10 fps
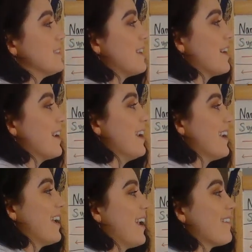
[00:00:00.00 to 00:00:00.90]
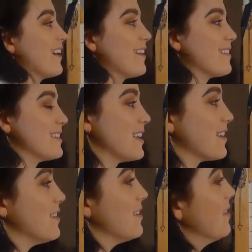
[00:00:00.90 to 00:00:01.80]
Sorry, you can't write this
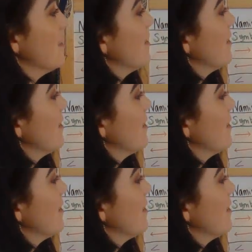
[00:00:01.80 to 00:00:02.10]
angle.